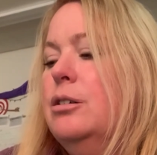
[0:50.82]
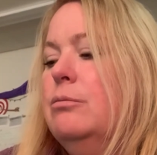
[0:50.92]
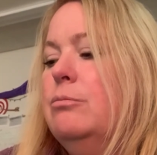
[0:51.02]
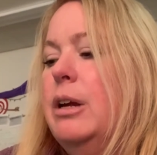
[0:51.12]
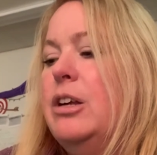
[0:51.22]

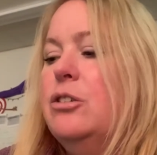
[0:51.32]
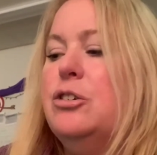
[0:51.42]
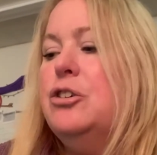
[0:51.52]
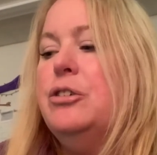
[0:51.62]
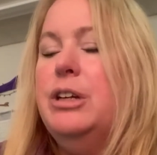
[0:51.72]
regular
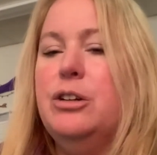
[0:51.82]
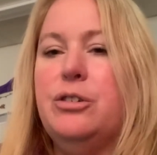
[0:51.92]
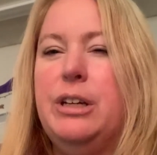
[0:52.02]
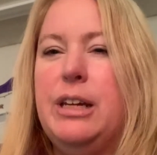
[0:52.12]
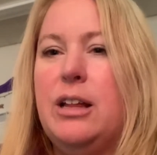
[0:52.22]
green,
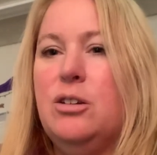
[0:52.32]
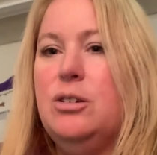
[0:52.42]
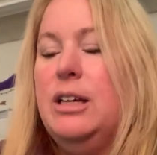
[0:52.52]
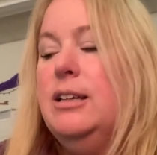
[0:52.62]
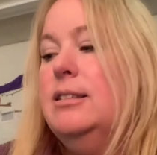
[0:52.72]
green yellow,
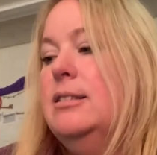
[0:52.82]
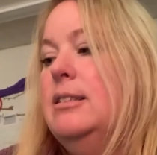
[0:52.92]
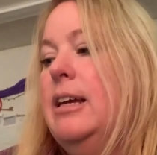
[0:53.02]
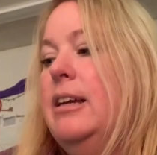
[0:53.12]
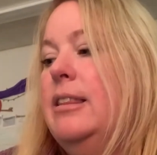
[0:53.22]
like
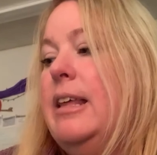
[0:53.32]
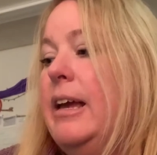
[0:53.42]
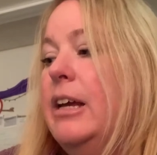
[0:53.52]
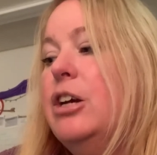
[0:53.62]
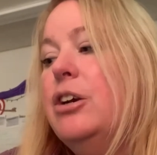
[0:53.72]
stay in
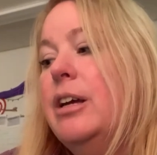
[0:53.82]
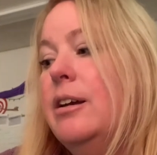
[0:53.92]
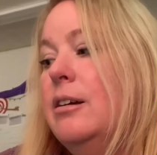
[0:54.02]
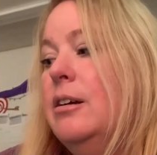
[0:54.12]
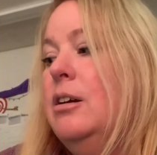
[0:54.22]
that
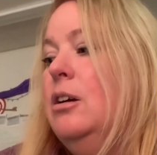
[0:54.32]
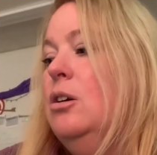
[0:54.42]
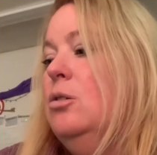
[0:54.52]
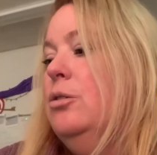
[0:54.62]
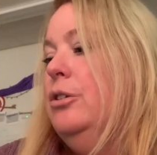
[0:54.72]
area.
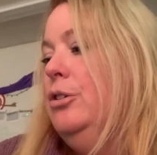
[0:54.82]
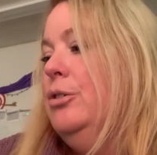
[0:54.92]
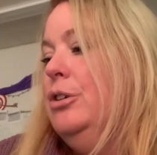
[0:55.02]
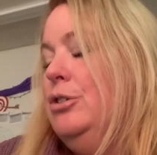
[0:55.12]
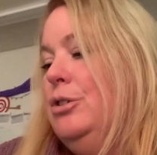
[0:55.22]
Or you
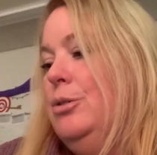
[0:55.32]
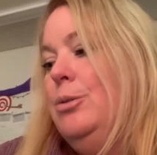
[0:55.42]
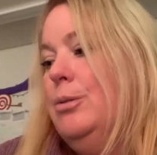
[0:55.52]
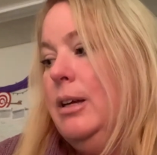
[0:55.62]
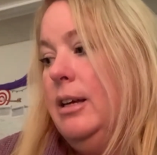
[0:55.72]
could
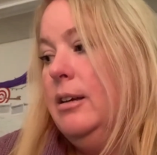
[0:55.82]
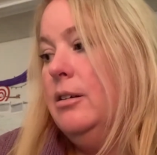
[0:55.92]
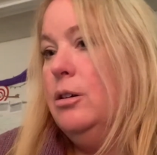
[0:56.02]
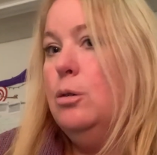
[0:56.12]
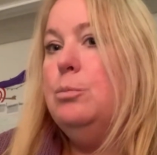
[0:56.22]
do like
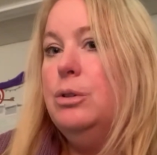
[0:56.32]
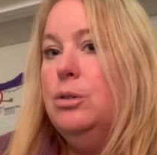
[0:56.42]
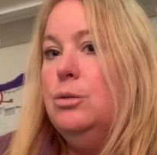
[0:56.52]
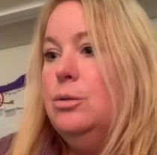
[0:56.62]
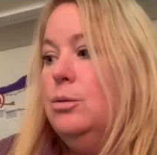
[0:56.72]

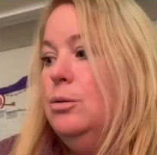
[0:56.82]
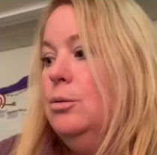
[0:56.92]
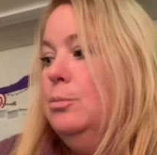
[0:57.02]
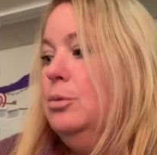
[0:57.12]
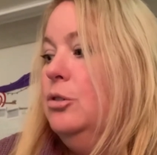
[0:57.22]

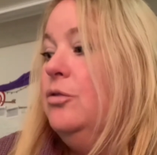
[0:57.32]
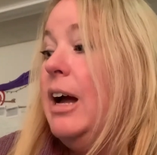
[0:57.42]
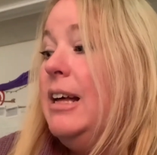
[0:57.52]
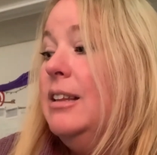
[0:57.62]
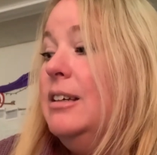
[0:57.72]
blue
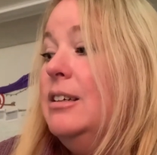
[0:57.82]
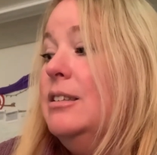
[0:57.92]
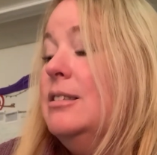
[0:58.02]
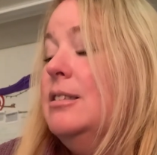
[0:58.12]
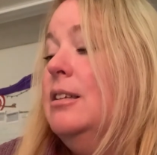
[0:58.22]

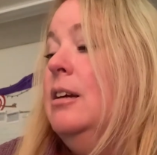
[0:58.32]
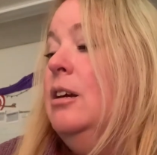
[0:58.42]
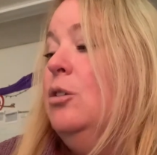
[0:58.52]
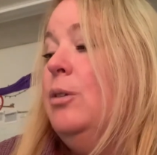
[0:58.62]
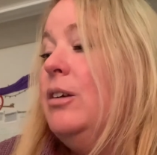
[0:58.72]
violets,
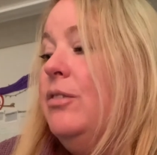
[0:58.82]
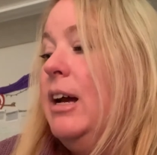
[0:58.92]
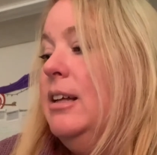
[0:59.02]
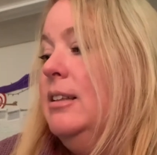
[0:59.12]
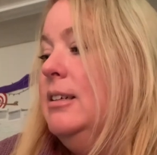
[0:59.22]
red
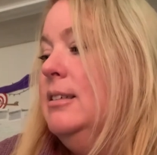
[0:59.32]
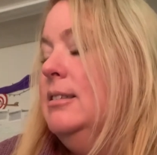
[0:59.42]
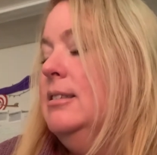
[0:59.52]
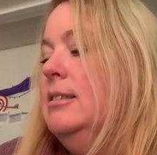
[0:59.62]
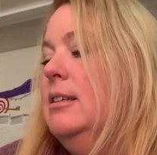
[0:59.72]

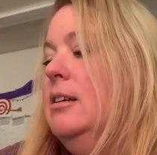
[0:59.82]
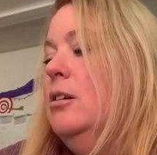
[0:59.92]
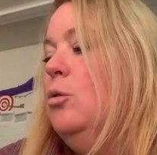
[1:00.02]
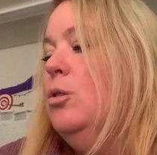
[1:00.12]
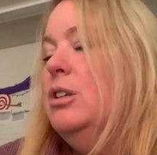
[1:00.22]
violets,
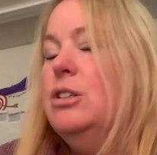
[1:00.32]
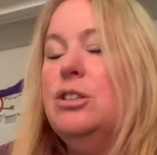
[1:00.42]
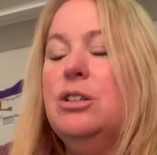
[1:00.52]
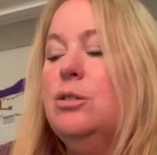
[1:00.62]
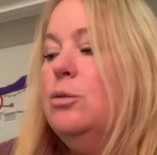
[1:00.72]

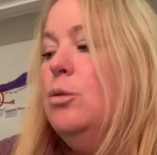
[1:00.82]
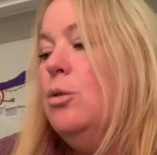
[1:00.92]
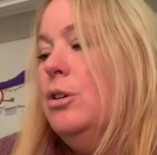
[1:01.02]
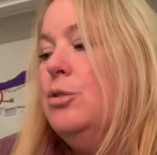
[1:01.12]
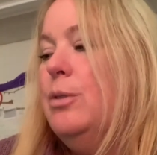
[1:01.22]
orange
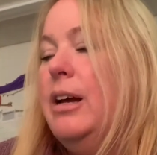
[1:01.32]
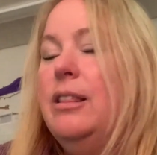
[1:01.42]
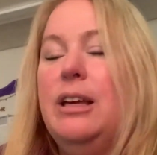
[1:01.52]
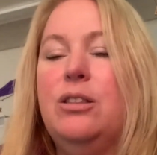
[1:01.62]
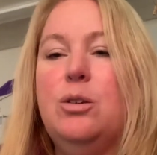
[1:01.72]
red,
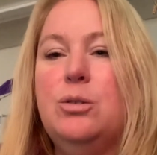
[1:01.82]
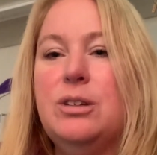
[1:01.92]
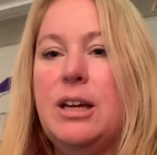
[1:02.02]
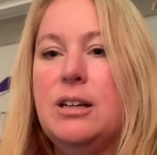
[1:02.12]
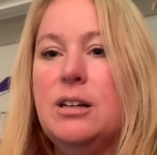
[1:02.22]
like those
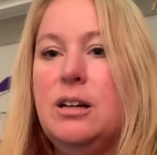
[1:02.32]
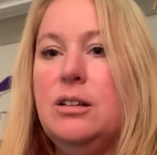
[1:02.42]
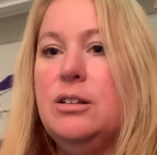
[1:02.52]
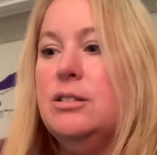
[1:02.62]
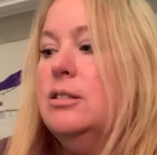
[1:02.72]
kind of
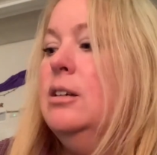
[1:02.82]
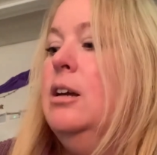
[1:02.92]
colors.